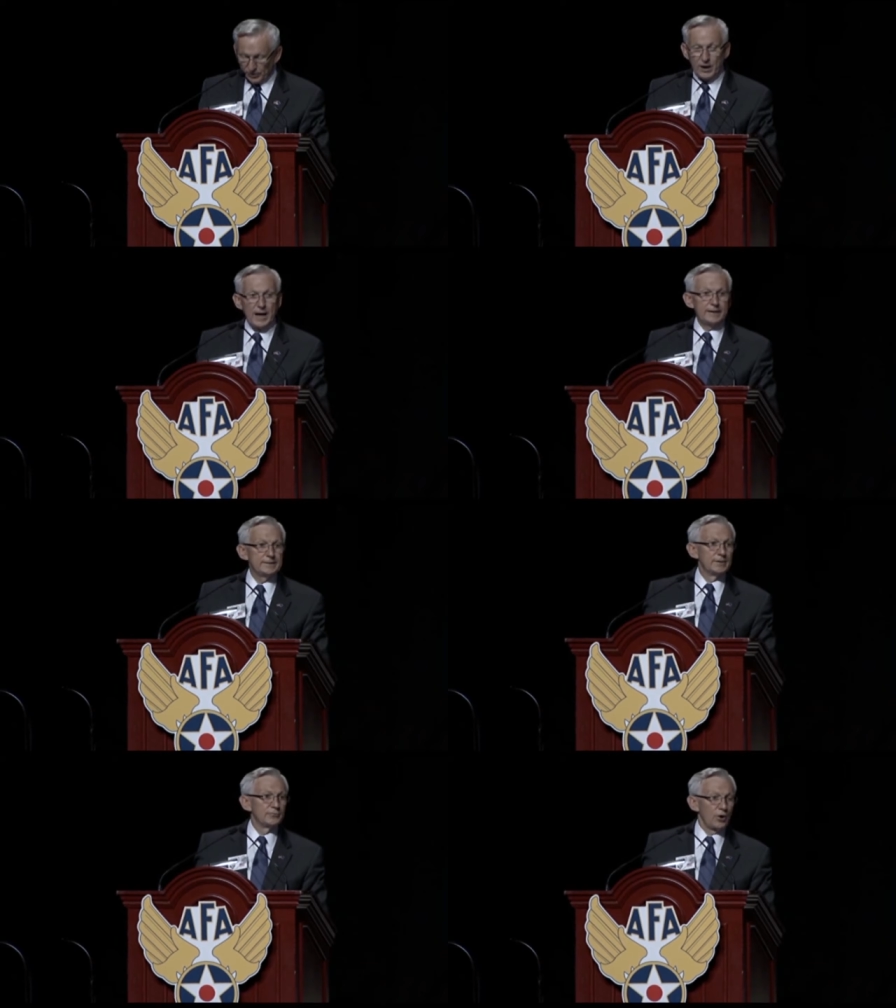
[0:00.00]
Uh,
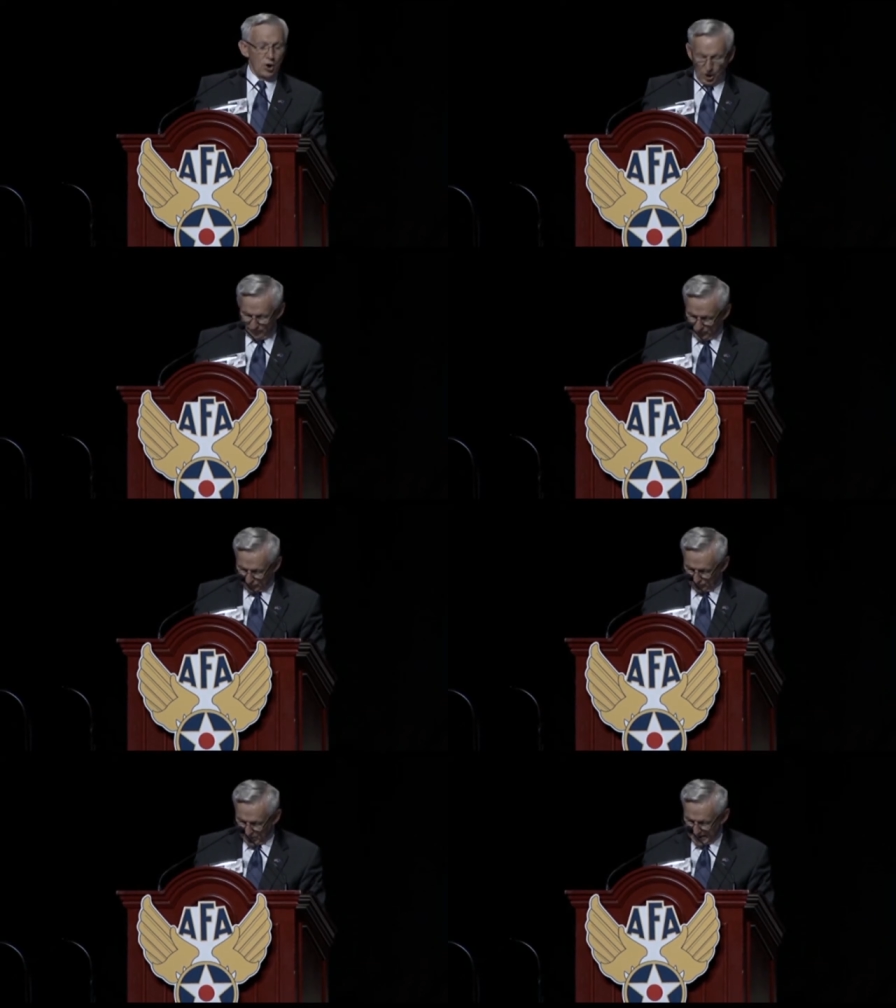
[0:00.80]
General Hyten is a
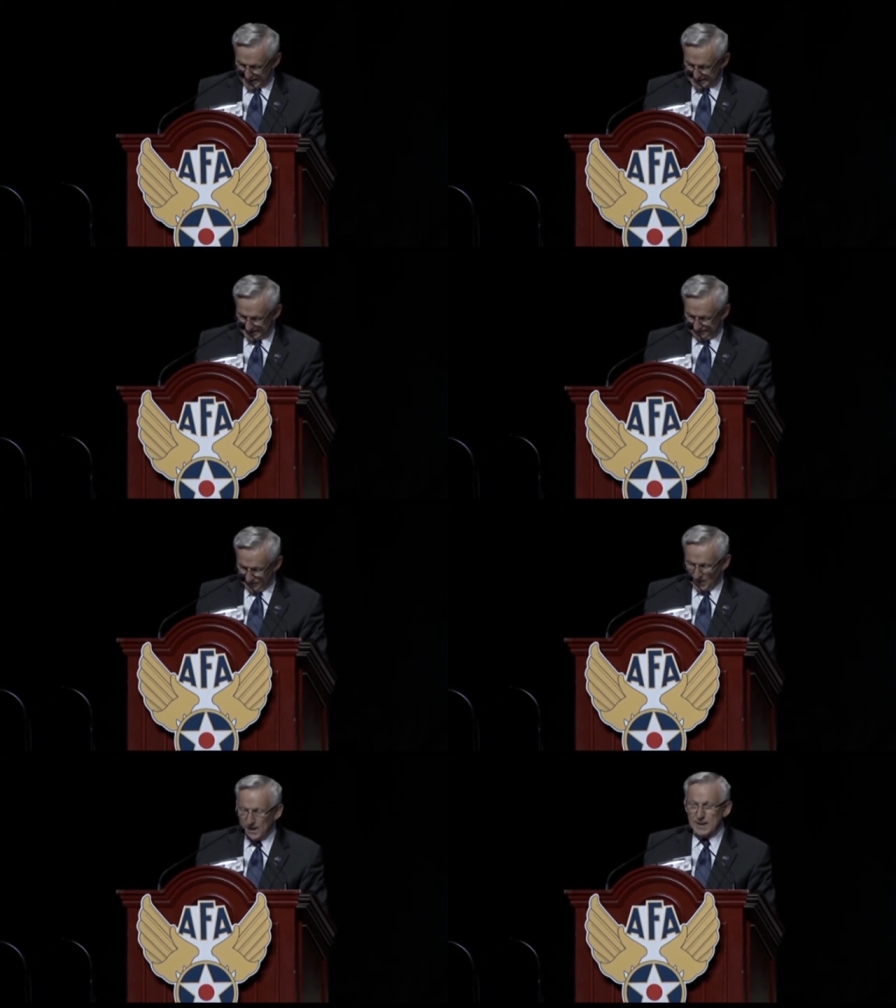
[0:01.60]
Harvard
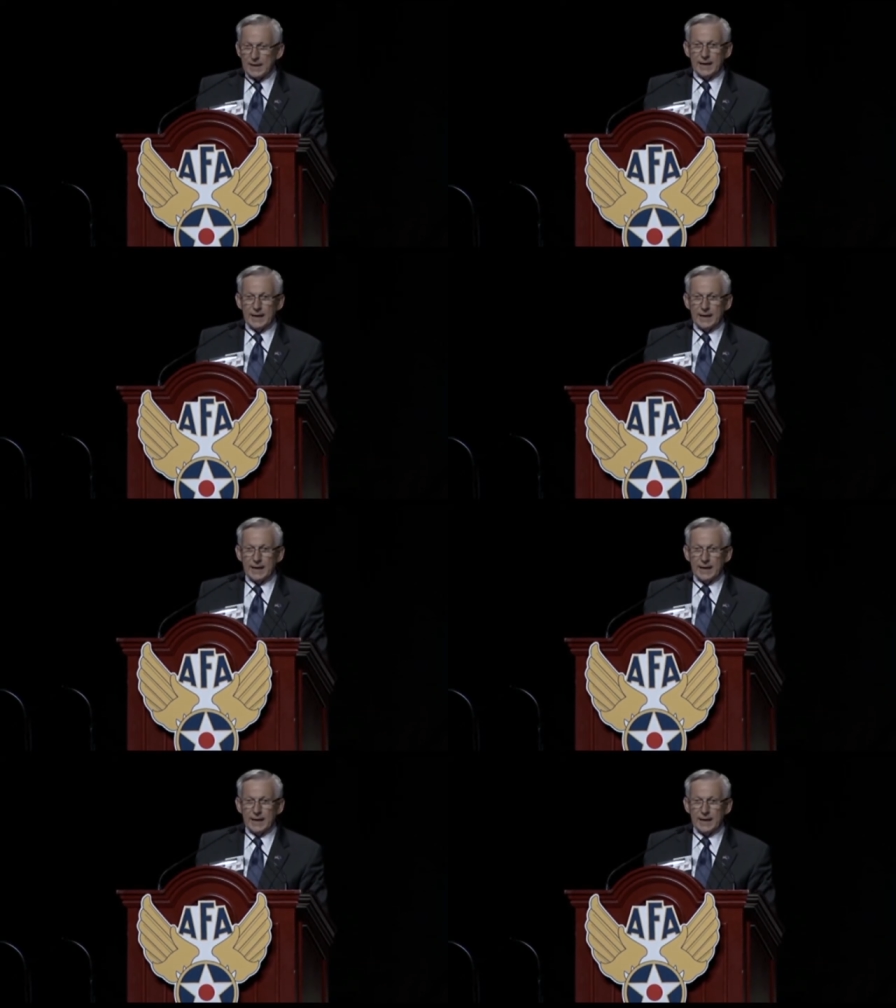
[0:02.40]
grad.